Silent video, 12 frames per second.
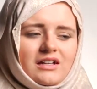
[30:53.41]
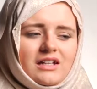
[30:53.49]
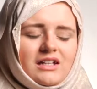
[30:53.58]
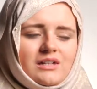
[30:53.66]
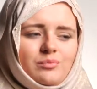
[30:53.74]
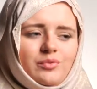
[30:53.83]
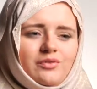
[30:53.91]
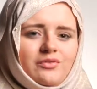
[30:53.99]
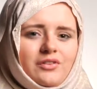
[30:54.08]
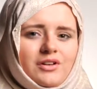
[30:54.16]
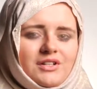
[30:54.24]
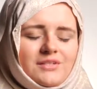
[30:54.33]
He had
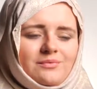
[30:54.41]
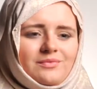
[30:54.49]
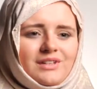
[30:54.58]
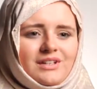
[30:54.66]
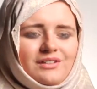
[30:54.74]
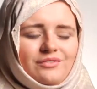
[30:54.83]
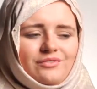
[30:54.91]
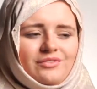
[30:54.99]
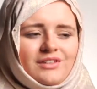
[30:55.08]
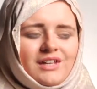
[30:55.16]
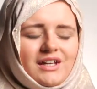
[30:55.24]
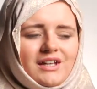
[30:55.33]
provided me
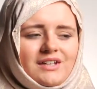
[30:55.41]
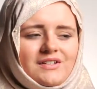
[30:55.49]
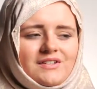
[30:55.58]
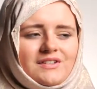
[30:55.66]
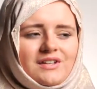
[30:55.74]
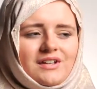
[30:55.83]
for this.